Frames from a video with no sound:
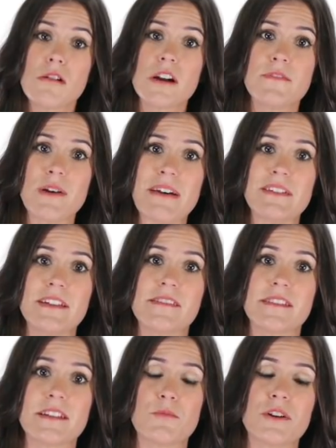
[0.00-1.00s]
or if you have an
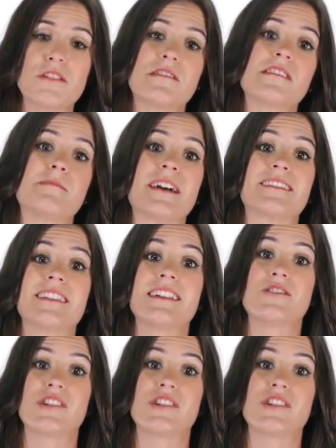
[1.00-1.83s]
incident where you suspect that